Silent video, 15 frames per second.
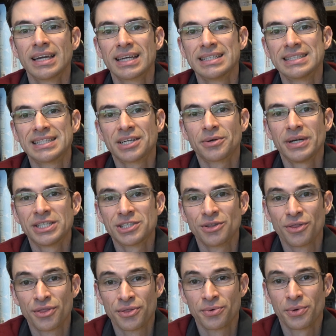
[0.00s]

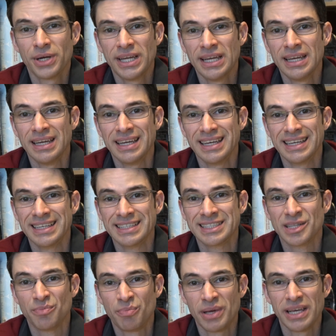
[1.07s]
Consideration three is
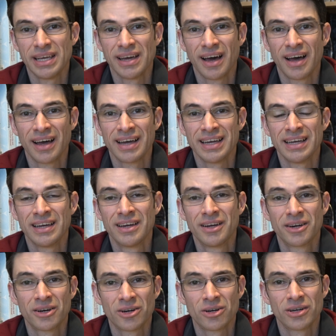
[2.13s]
the PI
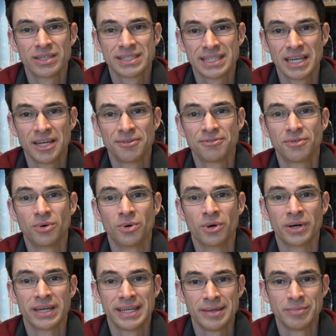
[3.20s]
herself
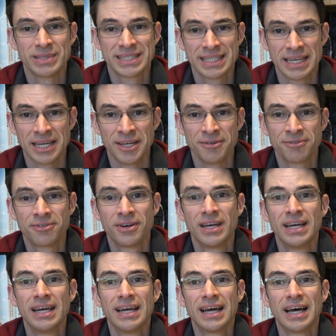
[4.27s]
or himself.
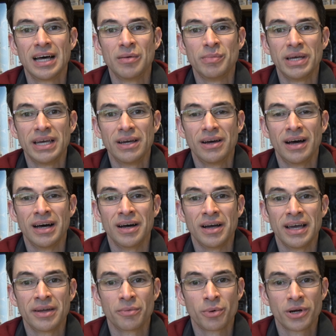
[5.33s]
Um, uh,
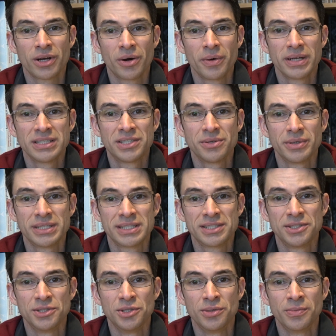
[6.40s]
and we're going to
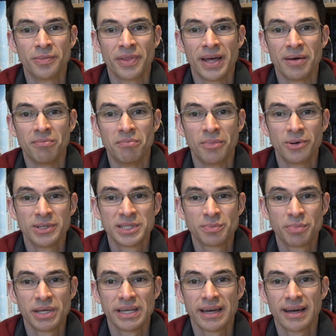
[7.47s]
assume that
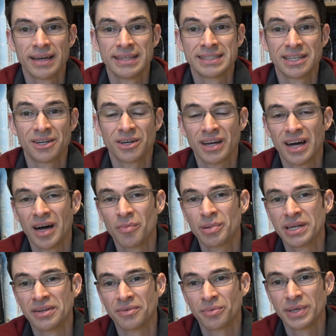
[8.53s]
most PIs are
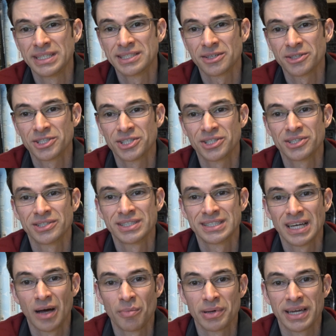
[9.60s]
competent researchers,
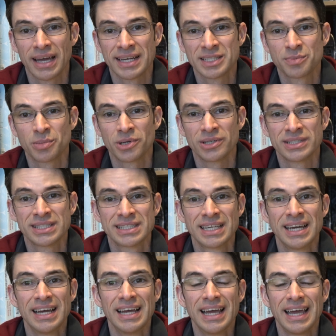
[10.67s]
topic
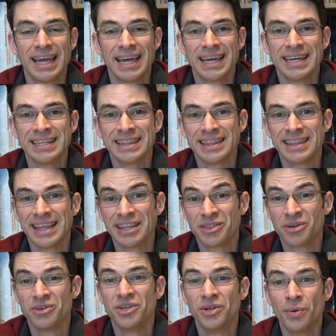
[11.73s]
experts, and that
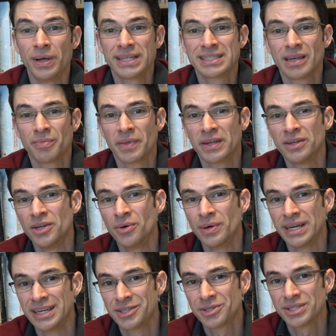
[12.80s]
they're doing something new
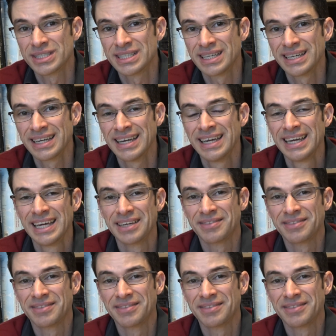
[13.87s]
and interesting.